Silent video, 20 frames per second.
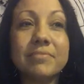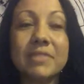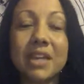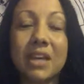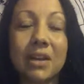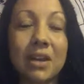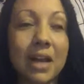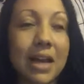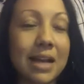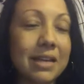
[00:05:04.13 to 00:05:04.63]

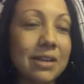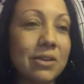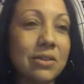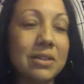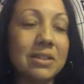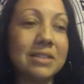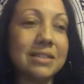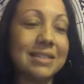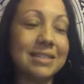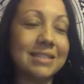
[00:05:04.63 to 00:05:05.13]
I know
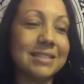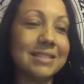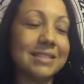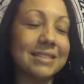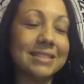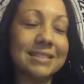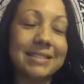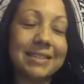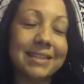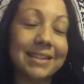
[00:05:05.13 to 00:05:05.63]
that this
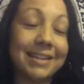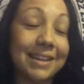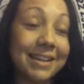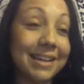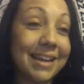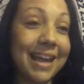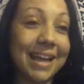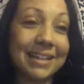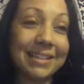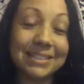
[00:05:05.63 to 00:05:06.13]
is an
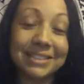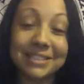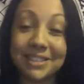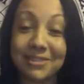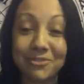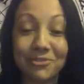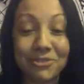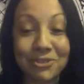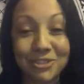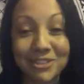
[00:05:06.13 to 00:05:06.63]
analogy, the
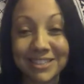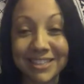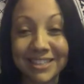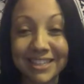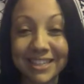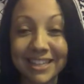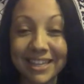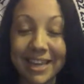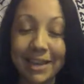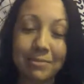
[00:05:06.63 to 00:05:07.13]
first thing
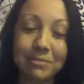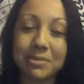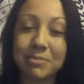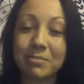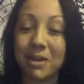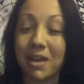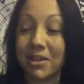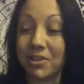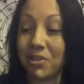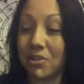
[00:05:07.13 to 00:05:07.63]
that came to mind.